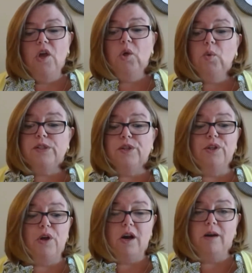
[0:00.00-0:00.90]
who was
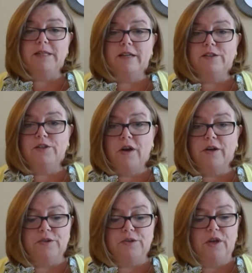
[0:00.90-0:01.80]
alarmed at his
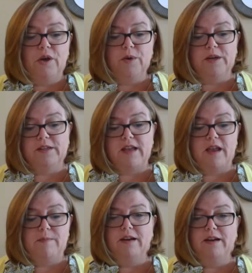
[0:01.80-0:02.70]
daughter's homework
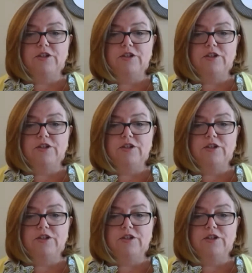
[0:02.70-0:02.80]
assignment.